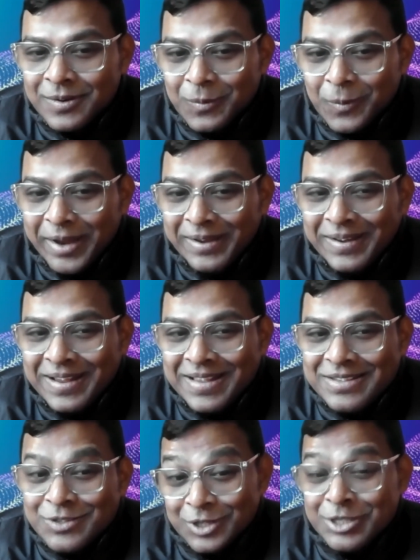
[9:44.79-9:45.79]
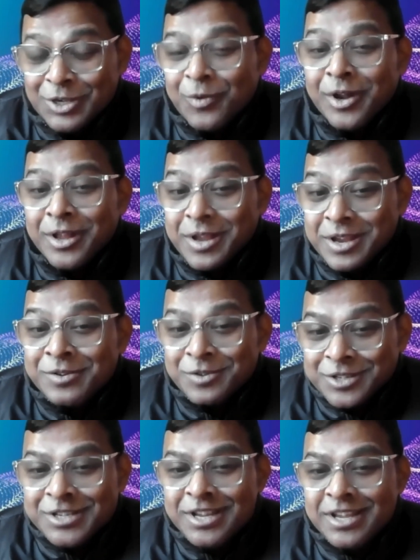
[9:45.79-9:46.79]
right? So these are really
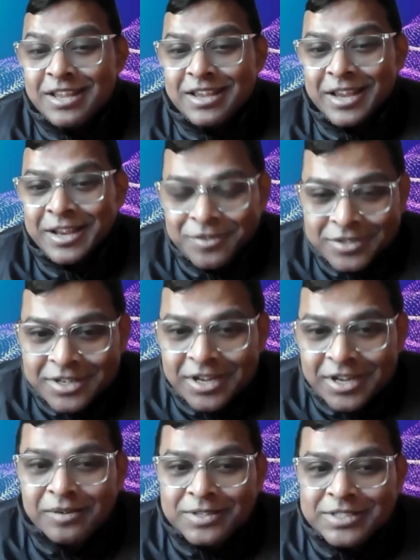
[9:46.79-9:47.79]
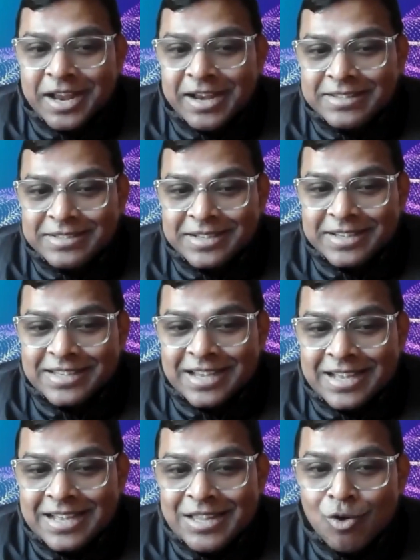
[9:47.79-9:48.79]
interesting kind of statistics.
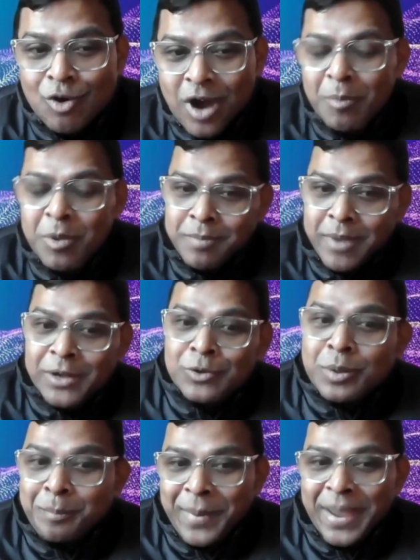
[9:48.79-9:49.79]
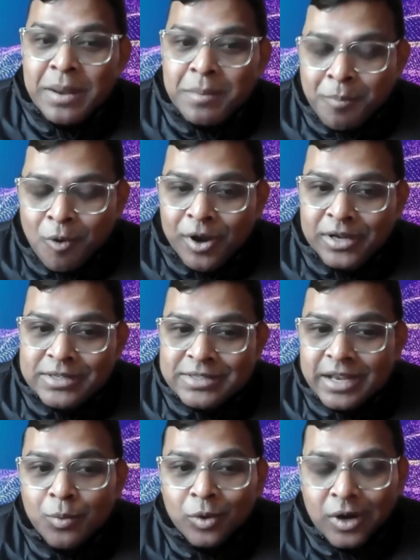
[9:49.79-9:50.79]
Now, coming back to the pain points
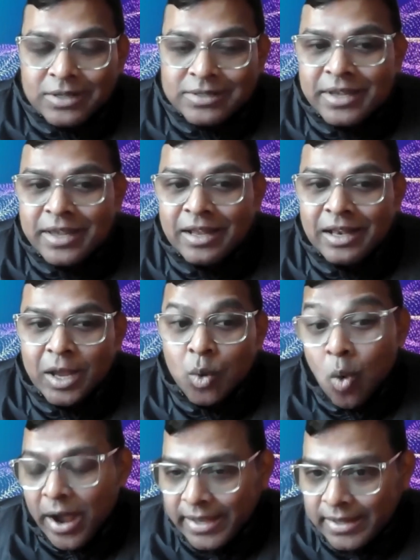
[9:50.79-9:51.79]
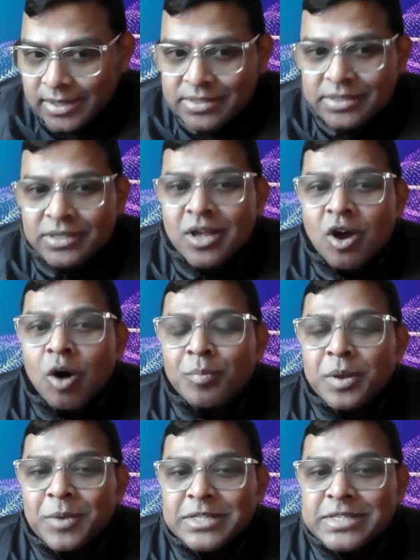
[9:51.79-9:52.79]
that you were asking, like why these
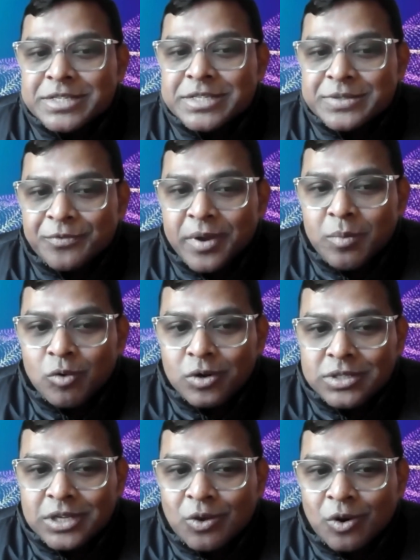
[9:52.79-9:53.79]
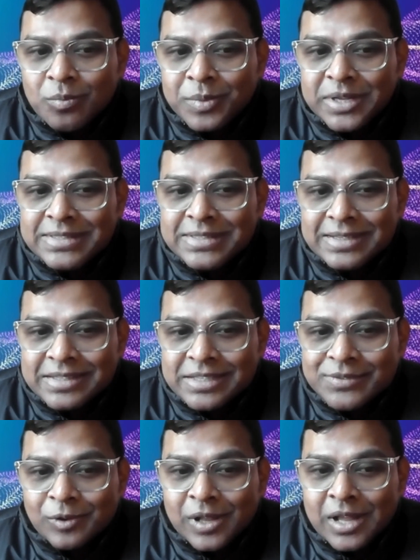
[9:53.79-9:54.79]
optimization frameworks are not being
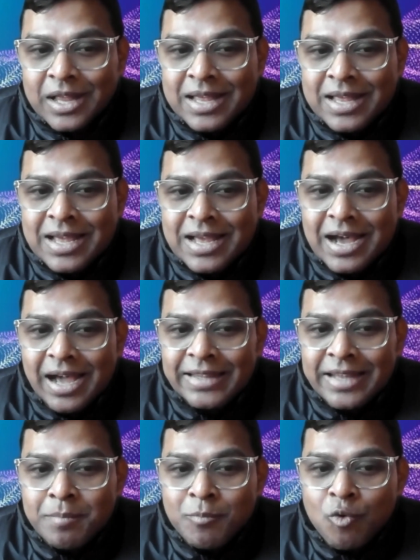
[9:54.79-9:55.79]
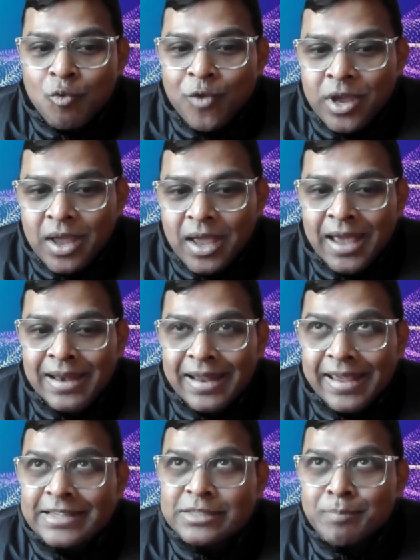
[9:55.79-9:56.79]
successful. I think moving and
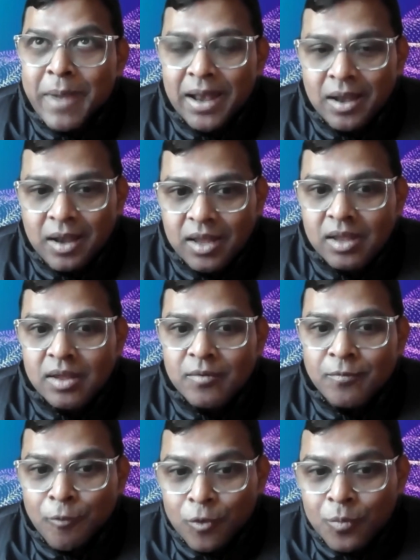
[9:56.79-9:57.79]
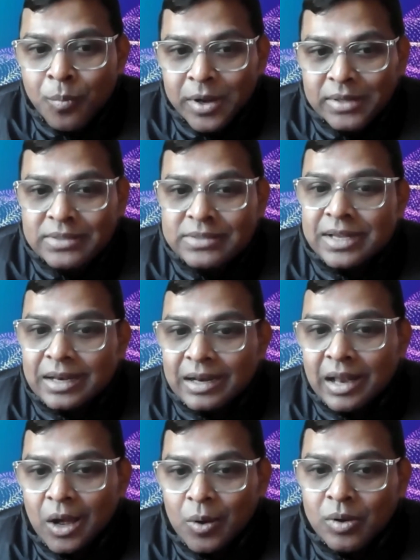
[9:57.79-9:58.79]
expanding footprints in
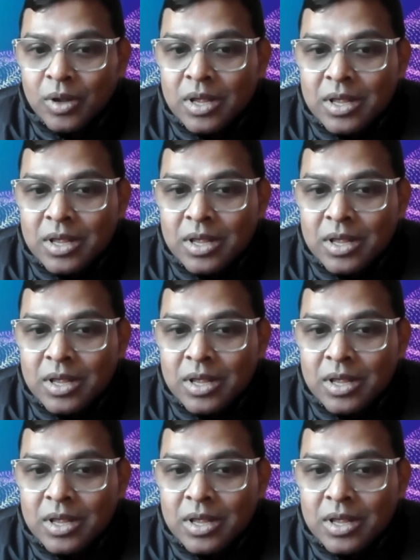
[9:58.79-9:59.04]
cloud